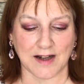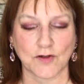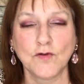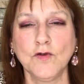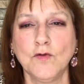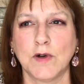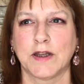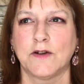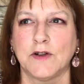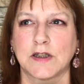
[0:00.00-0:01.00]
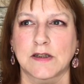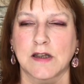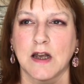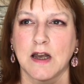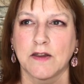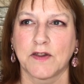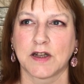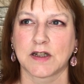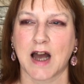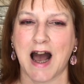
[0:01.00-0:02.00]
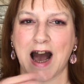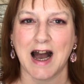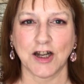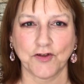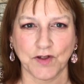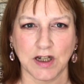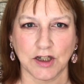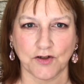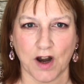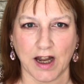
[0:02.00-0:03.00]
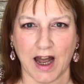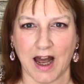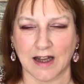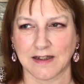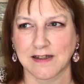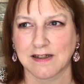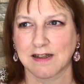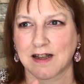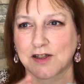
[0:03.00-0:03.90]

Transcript: don't know whether it's that I had really dry hands,